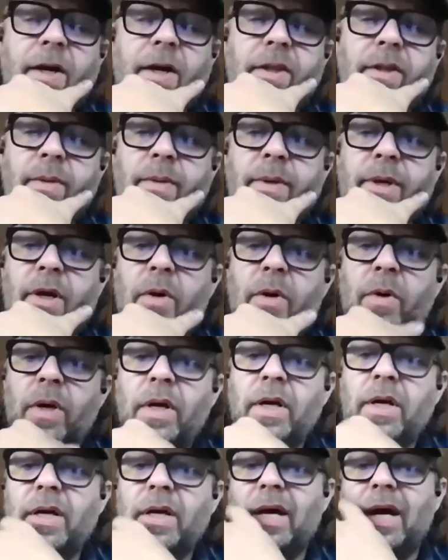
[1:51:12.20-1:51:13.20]
There we go.
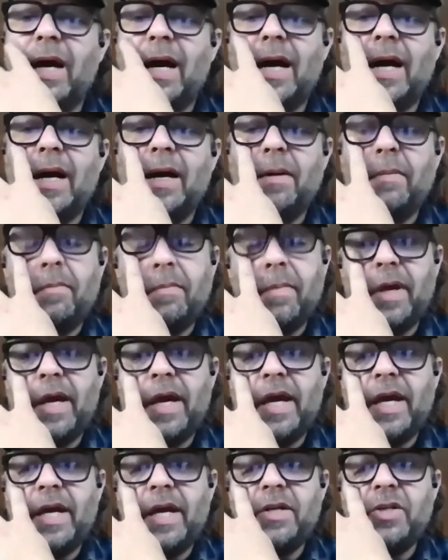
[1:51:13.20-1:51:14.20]

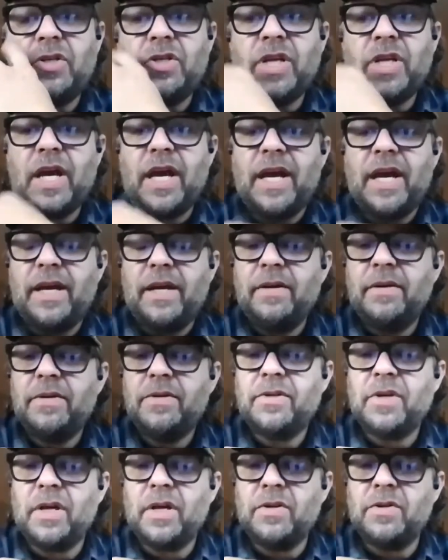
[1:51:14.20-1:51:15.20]
AJ
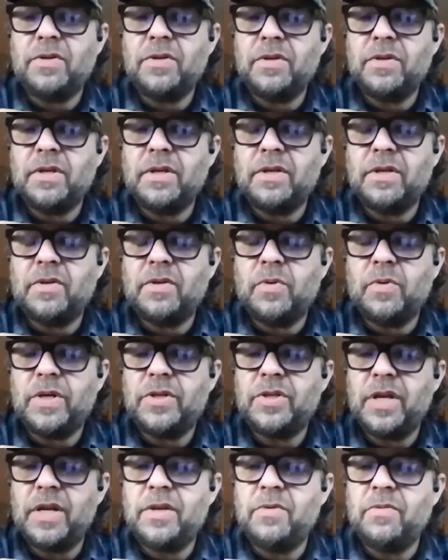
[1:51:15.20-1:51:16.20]
has got a
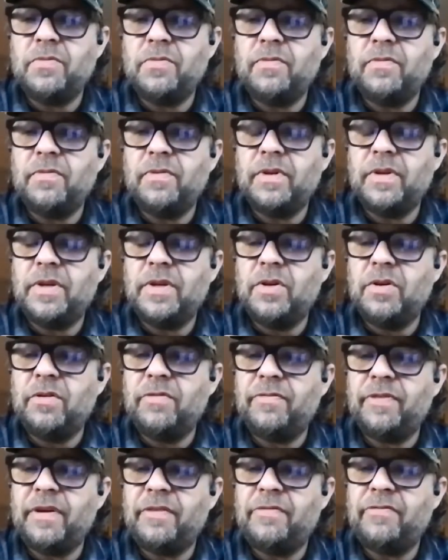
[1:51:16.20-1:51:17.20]
question I don't know
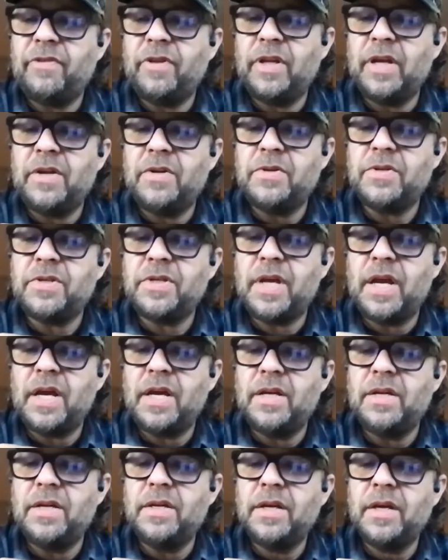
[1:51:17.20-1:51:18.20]
if I fully
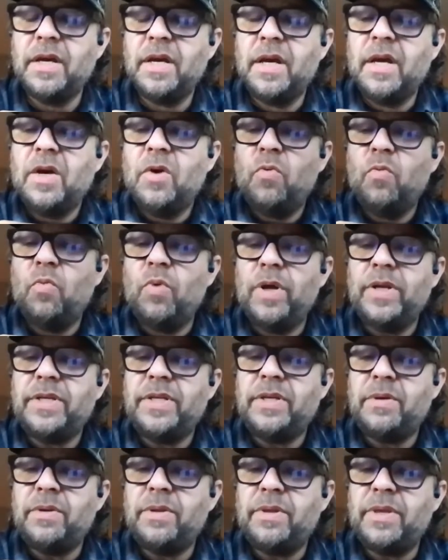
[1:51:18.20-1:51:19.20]
understand. What
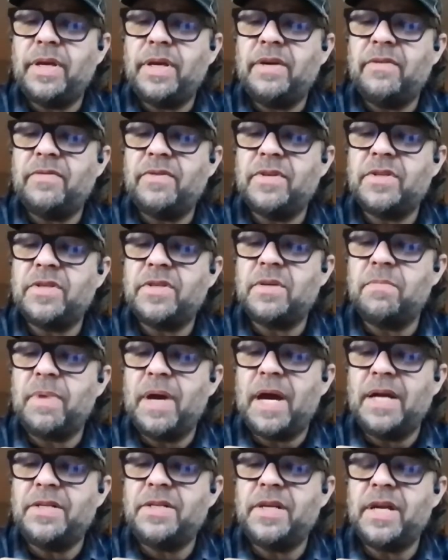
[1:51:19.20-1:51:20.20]
do you think of the
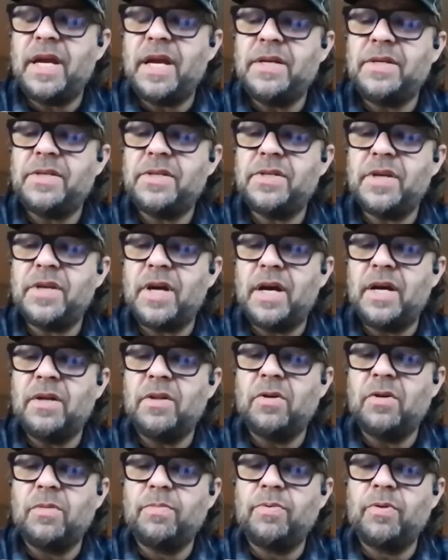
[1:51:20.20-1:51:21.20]
Sabatier style
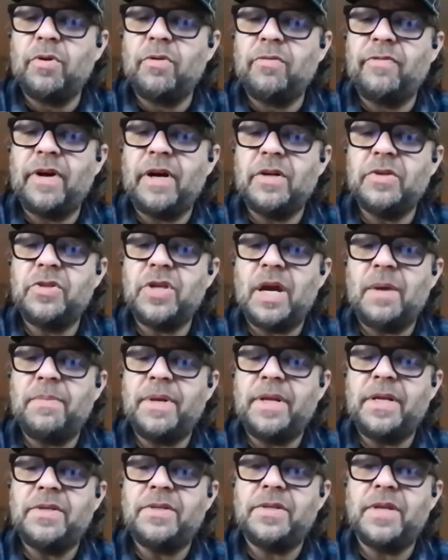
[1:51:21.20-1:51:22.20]
or profile
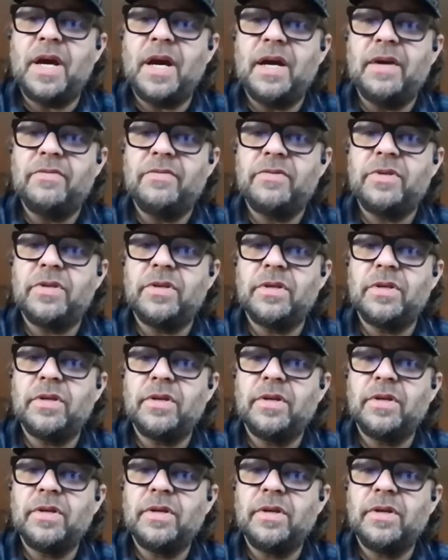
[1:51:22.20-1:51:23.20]
Japanese knives?
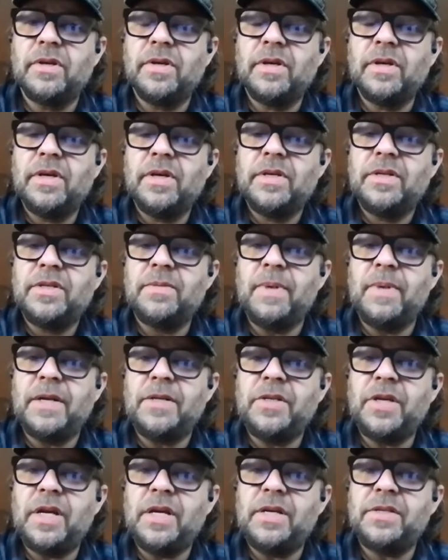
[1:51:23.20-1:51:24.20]

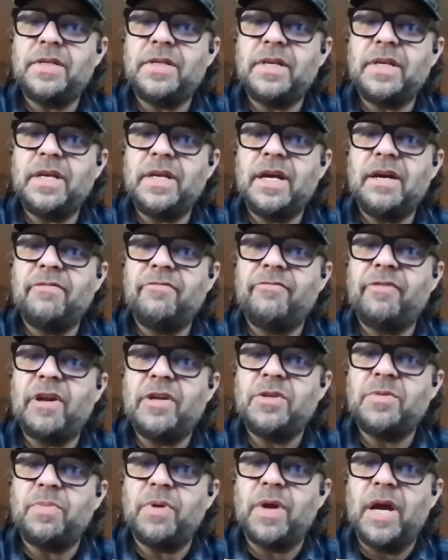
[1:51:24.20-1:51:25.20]
Sabatier is the
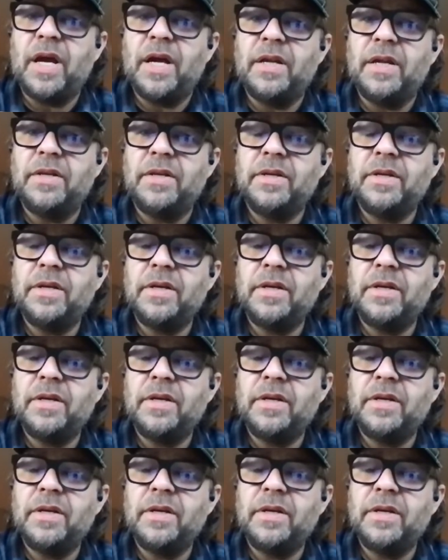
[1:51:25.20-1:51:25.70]
French brand.